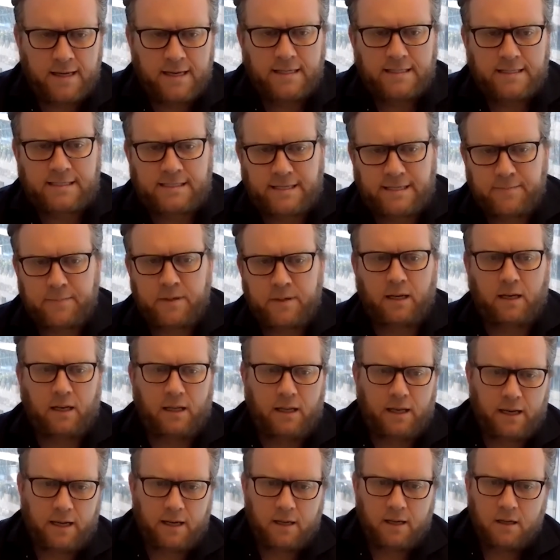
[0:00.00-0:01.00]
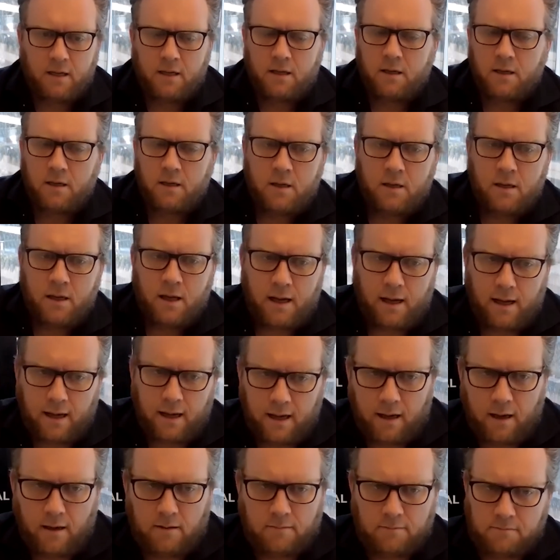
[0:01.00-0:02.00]
Similarly,
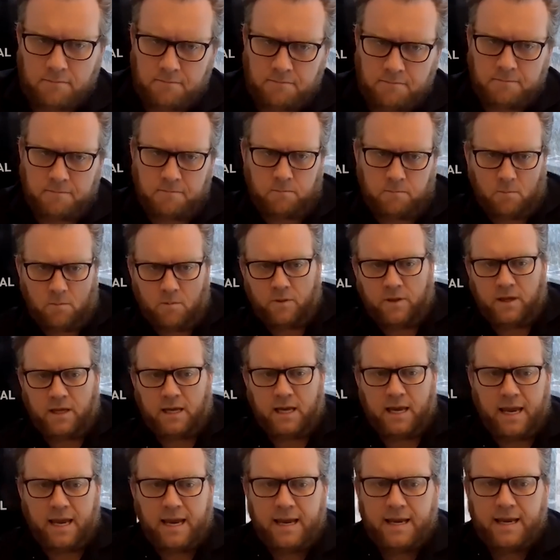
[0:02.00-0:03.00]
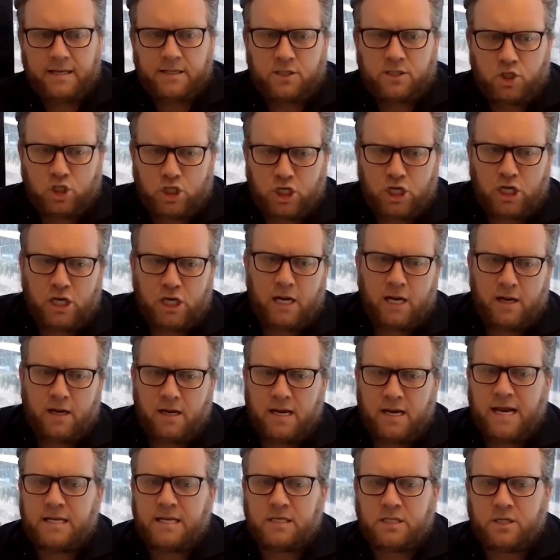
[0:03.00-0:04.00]
the ESG and
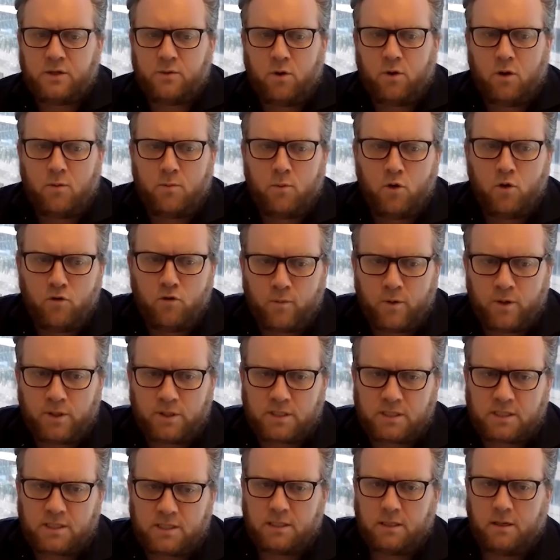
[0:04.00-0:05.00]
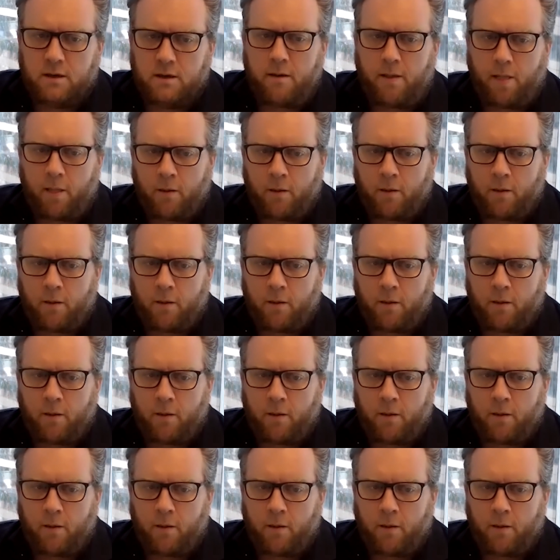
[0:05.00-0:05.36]
net zero movements,